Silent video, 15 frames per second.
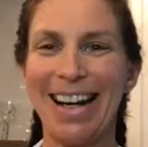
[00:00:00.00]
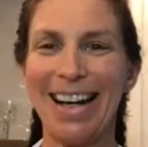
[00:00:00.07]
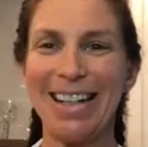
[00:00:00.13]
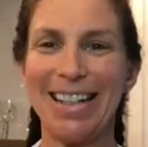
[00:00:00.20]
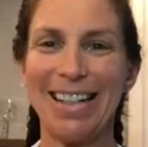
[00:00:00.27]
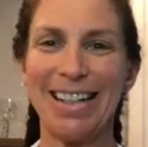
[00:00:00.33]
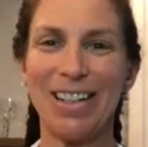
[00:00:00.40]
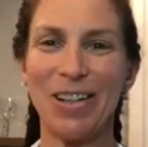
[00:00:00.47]
I
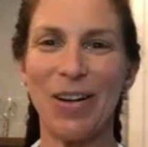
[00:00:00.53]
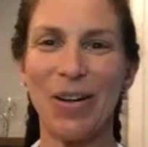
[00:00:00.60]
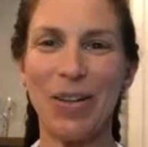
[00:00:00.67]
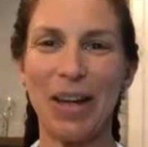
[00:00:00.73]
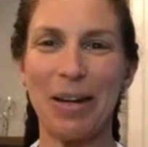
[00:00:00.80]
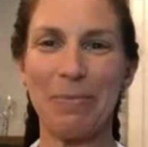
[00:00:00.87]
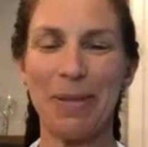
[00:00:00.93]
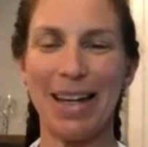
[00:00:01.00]
teach
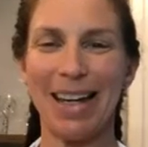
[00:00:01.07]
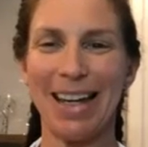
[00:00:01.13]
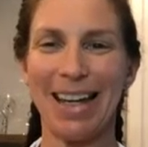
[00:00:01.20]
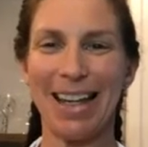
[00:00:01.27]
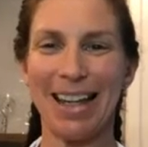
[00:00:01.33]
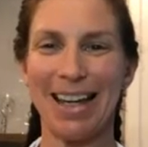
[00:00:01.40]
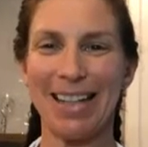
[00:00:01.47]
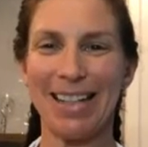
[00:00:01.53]
online baking
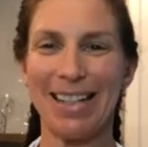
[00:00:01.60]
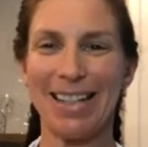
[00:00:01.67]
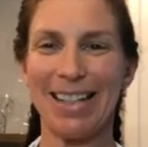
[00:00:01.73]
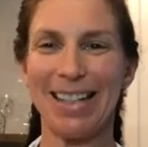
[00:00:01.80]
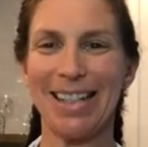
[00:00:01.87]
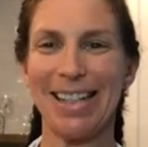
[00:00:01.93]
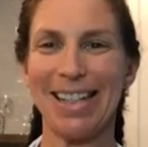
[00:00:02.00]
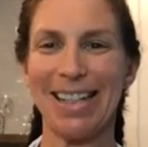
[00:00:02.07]
classes
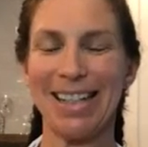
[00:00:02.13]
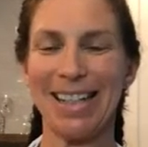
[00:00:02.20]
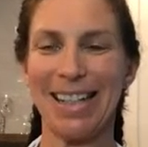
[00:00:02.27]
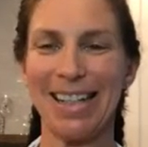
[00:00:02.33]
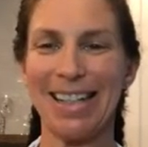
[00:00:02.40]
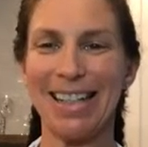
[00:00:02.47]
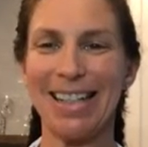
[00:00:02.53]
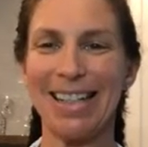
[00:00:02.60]
to these
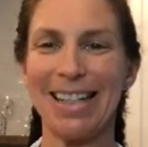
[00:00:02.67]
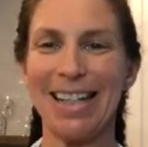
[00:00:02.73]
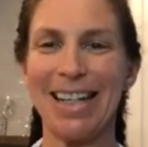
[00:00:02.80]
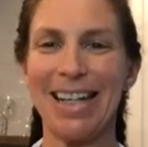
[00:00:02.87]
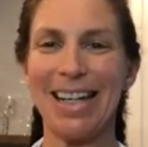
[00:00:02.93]
kids.